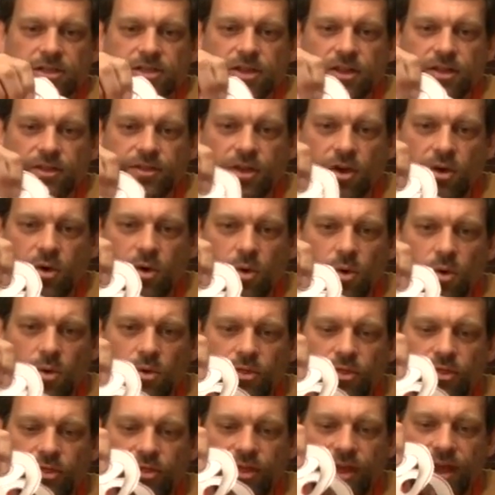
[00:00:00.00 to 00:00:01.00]
so that the
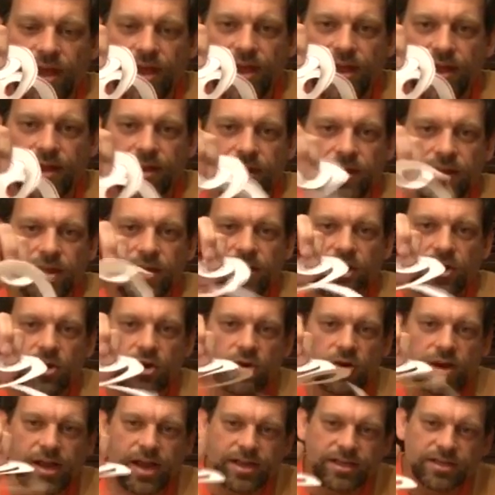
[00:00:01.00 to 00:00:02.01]
whole thing
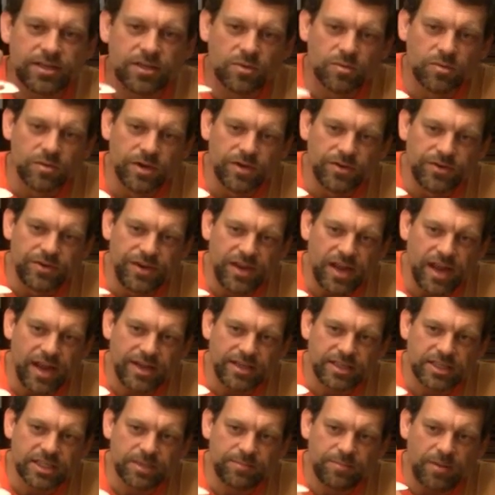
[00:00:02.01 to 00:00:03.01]
creates a real
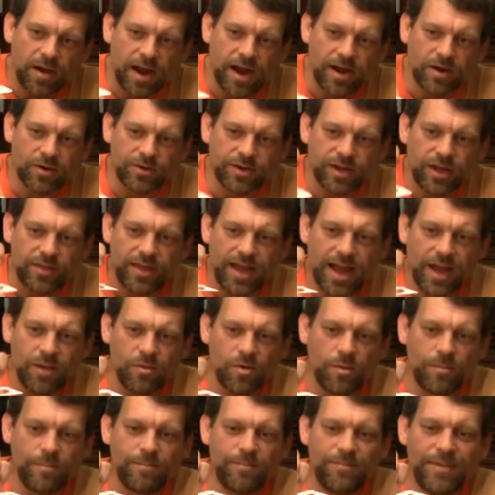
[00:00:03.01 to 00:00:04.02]
nice spiral. Now
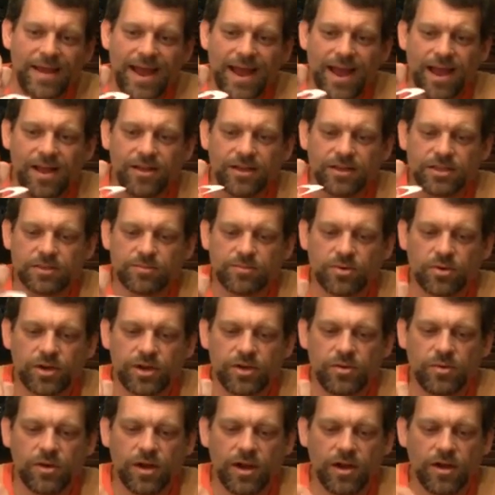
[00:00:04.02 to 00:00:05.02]
that will balance
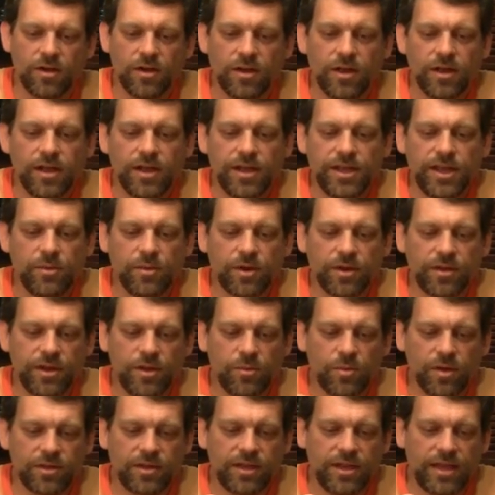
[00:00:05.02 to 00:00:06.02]
pretty well. You
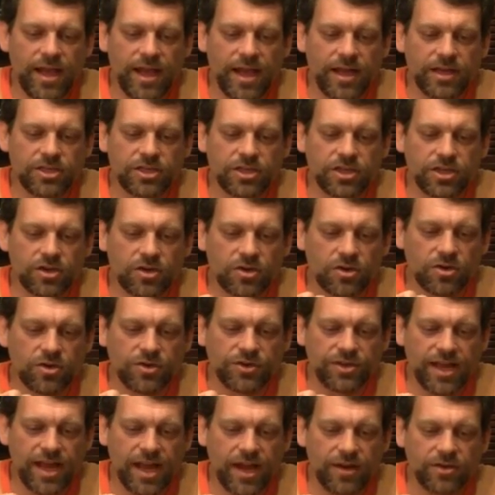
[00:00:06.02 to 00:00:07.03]
want, you want the edge to
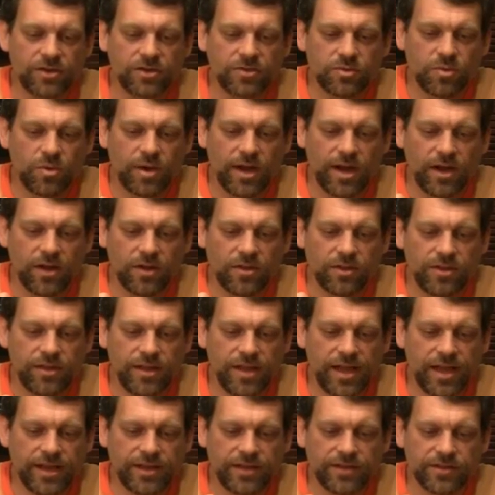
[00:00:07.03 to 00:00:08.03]
curl down as well,
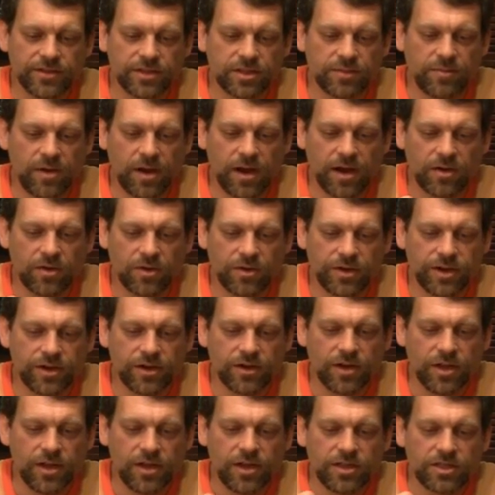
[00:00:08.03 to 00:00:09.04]
the end of the spiral
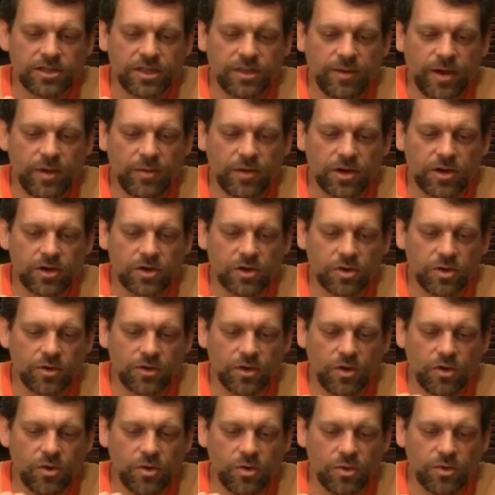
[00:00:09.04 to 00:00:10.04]
here. So you might want to curl
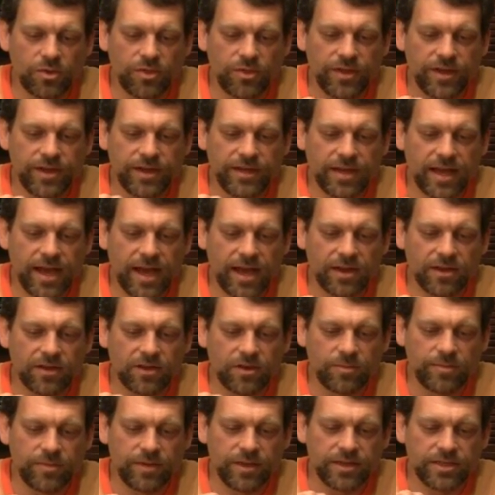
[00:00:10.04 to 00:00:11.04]
the whole thing down a
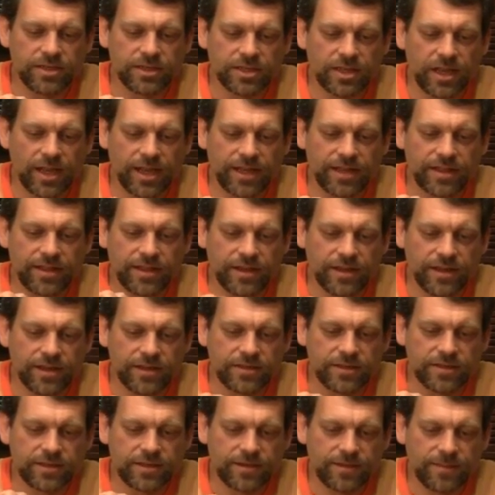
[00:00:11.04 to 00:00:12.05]
little bit, just like
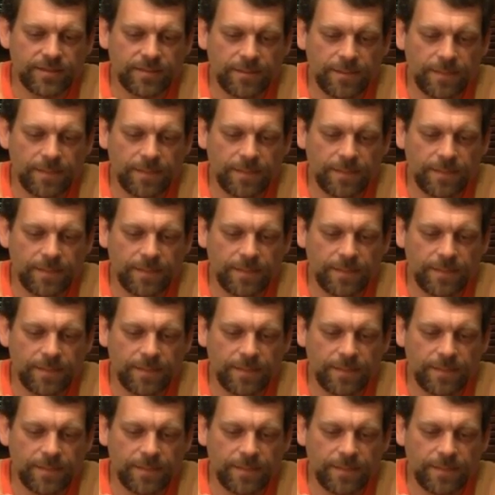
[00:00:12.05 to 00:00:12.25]
this,